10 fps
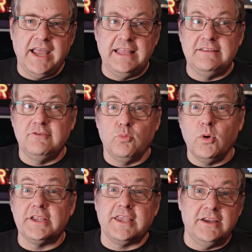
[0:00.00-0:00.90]
And
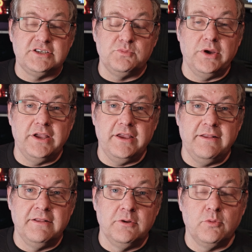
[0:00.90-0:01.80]
one occasion
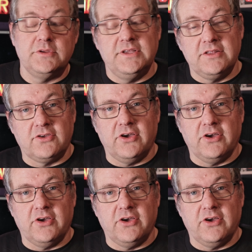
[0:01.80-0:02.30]
where one of the other